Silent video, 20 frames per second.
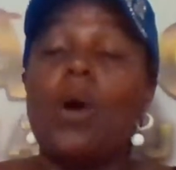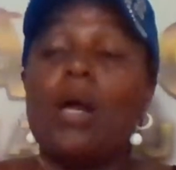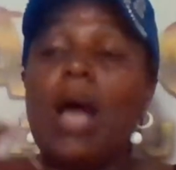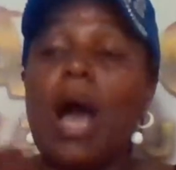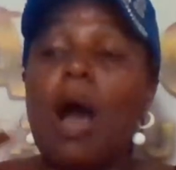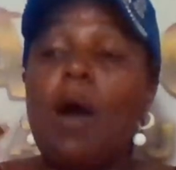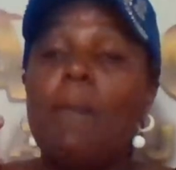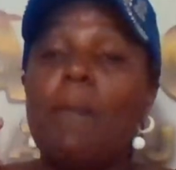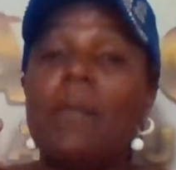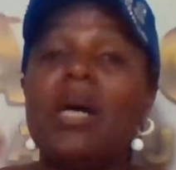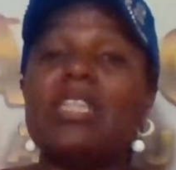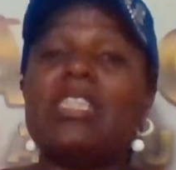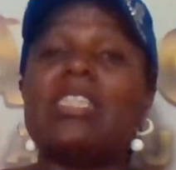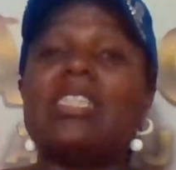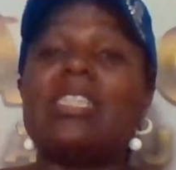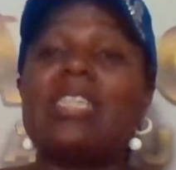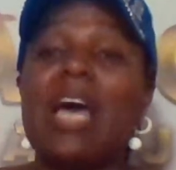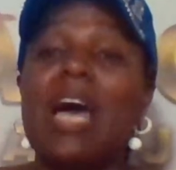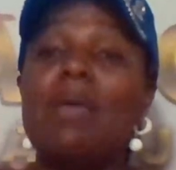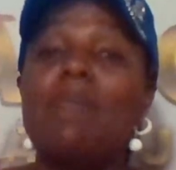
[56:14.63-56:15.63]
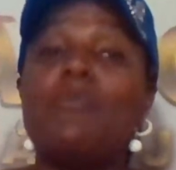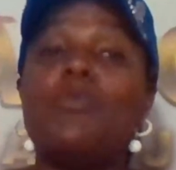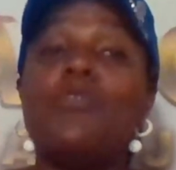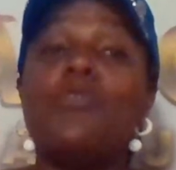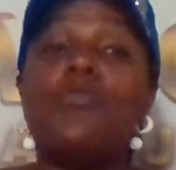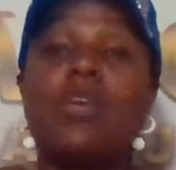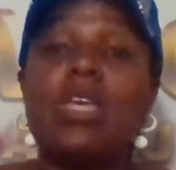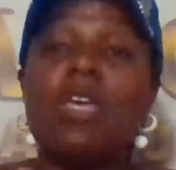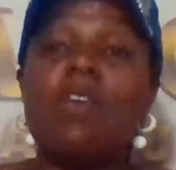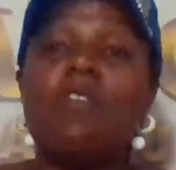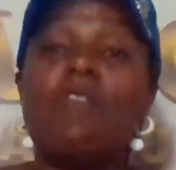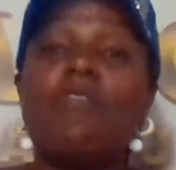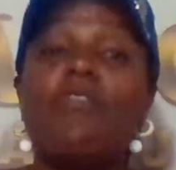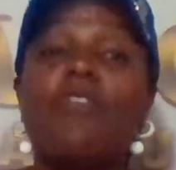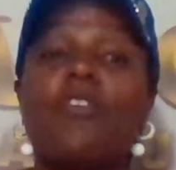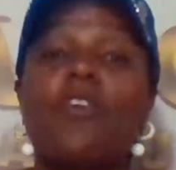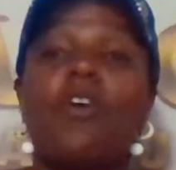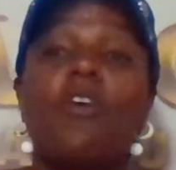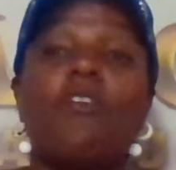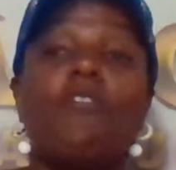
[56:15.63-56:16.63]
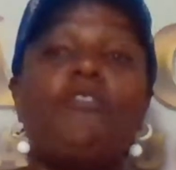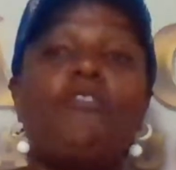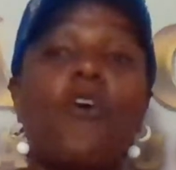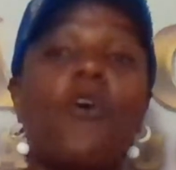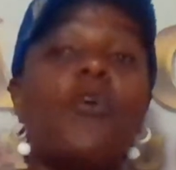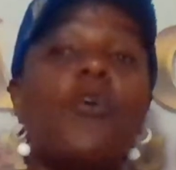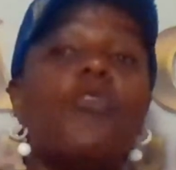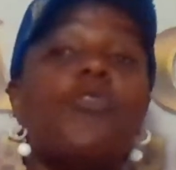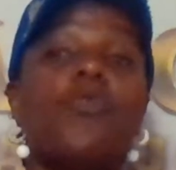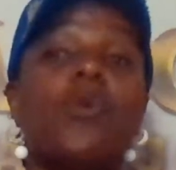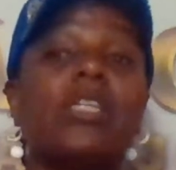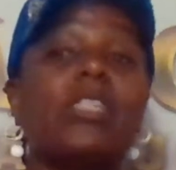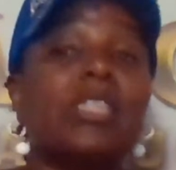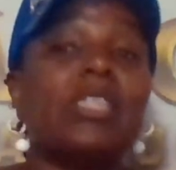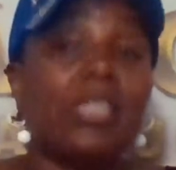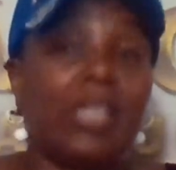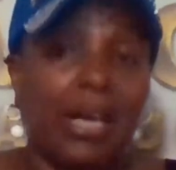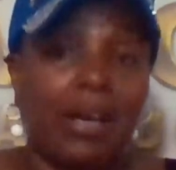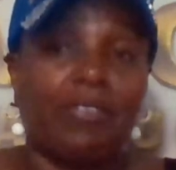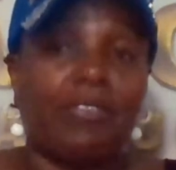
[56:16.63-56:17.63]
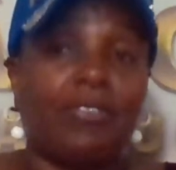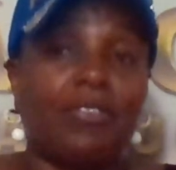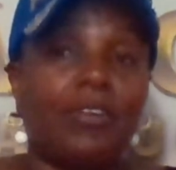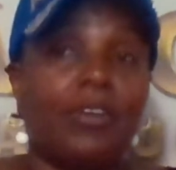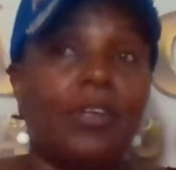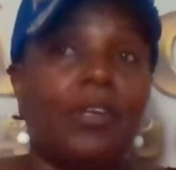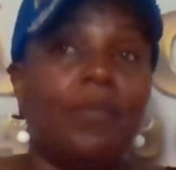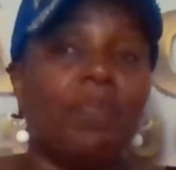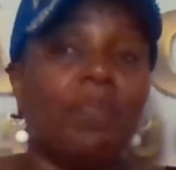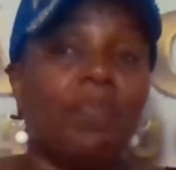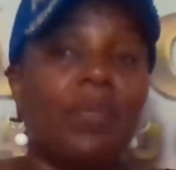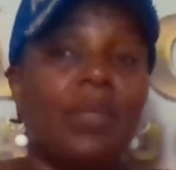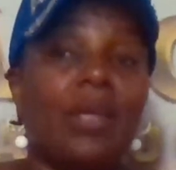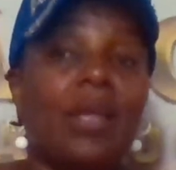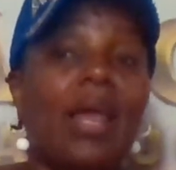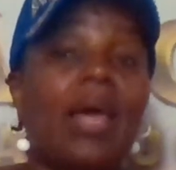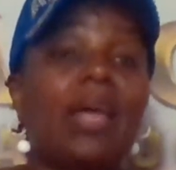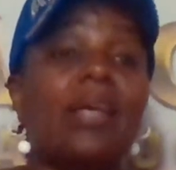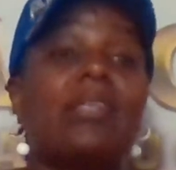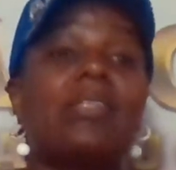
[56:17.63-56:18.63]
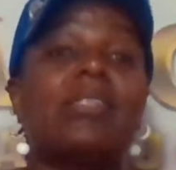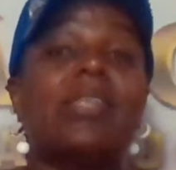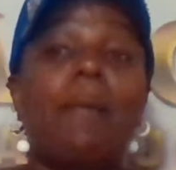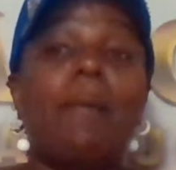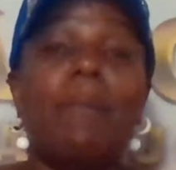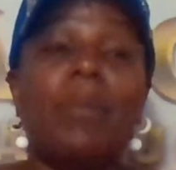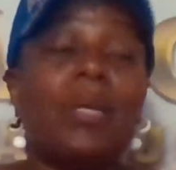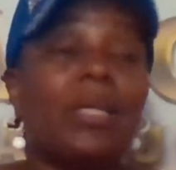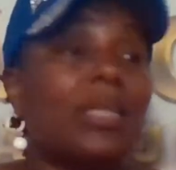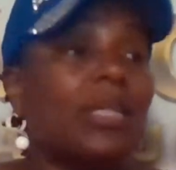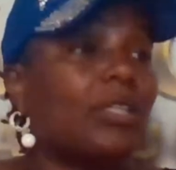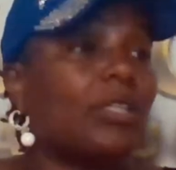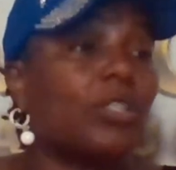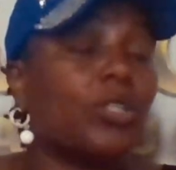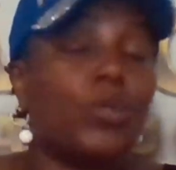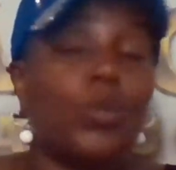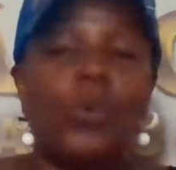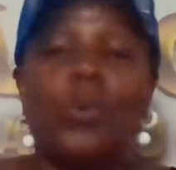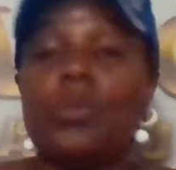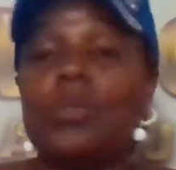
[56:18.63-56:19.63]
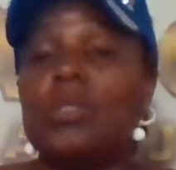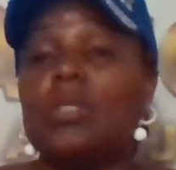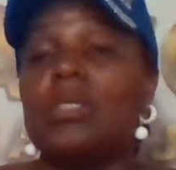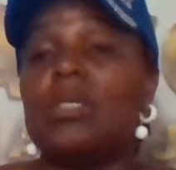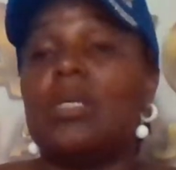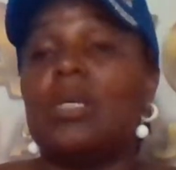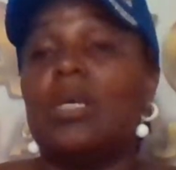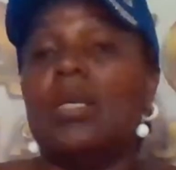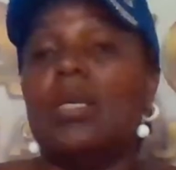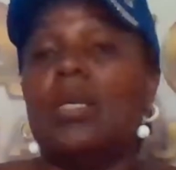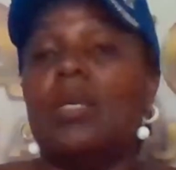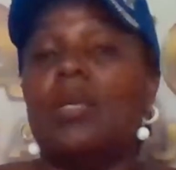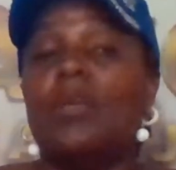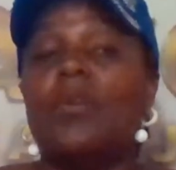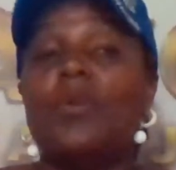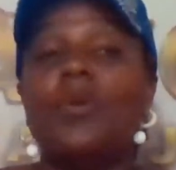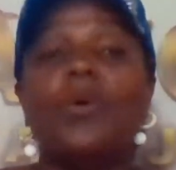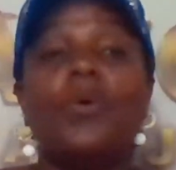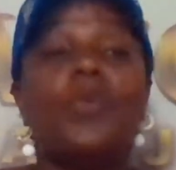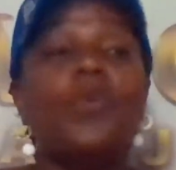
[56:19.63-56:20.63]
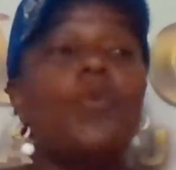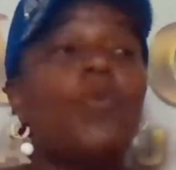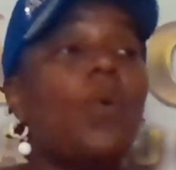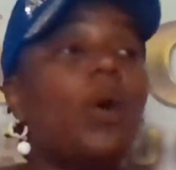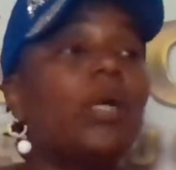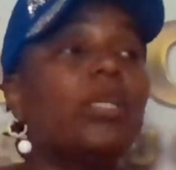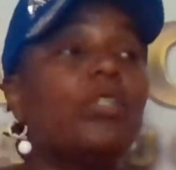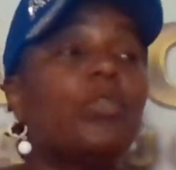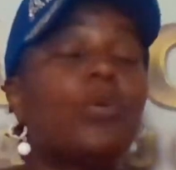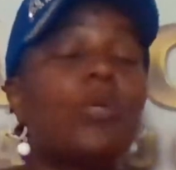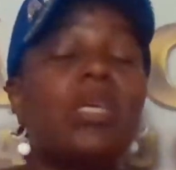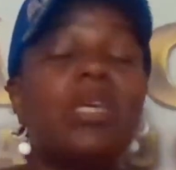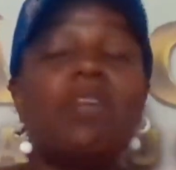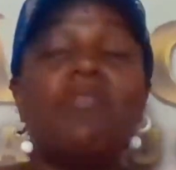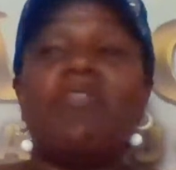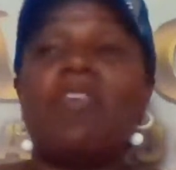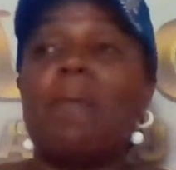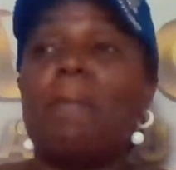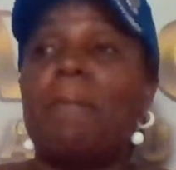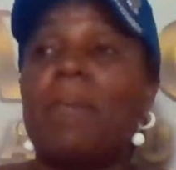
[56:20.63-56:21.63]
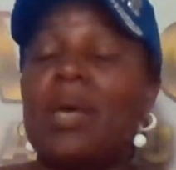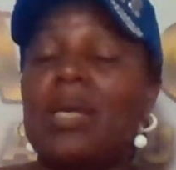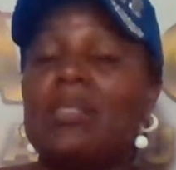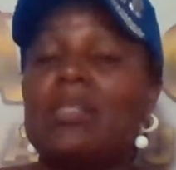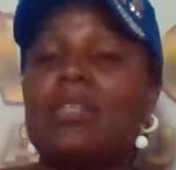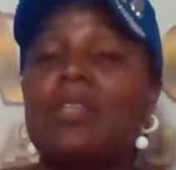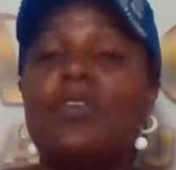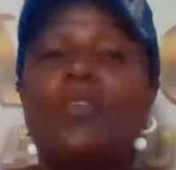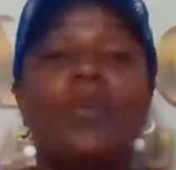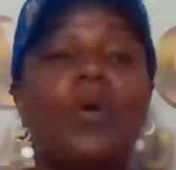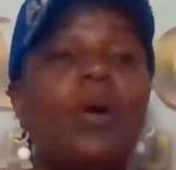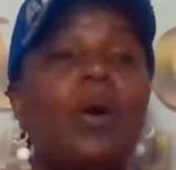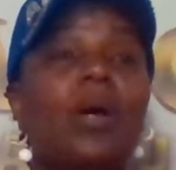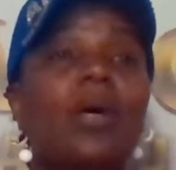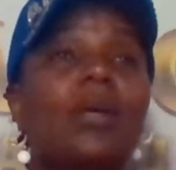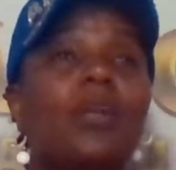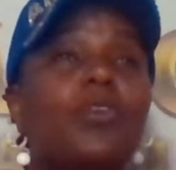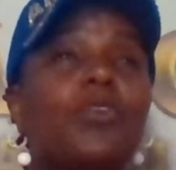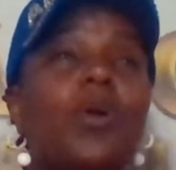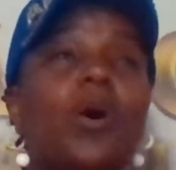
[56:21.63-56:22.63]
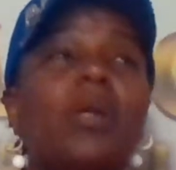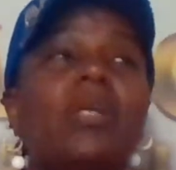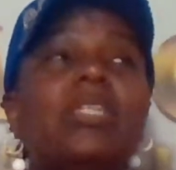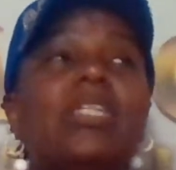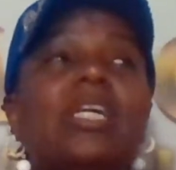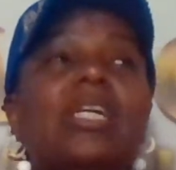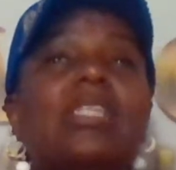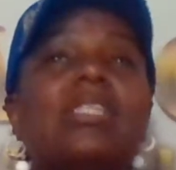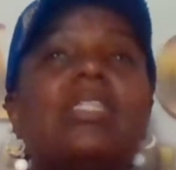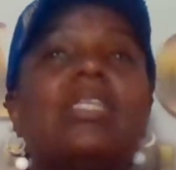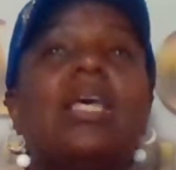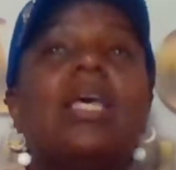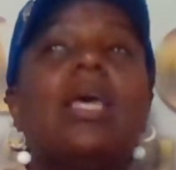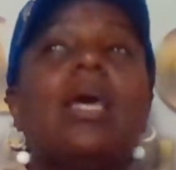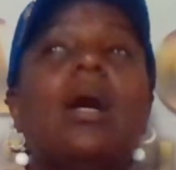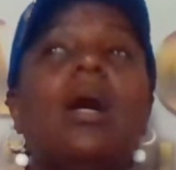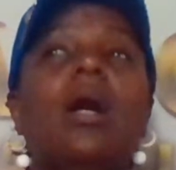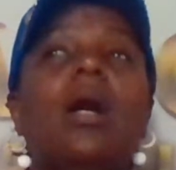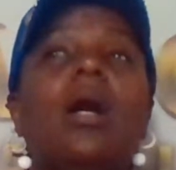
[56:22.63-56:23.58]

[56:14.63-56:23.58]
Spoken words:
how much time you give for your stuff. Like somebody that sews, you want to give the best. Don't just say,